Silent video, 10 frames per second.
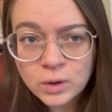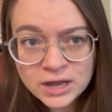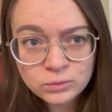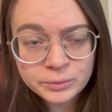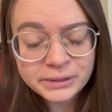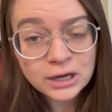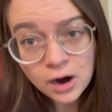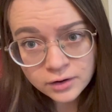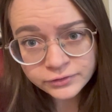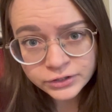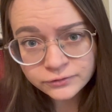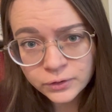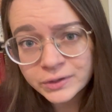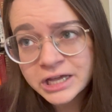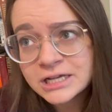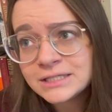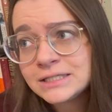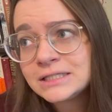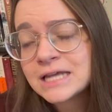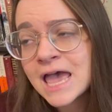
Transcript: One will be Harvard focused,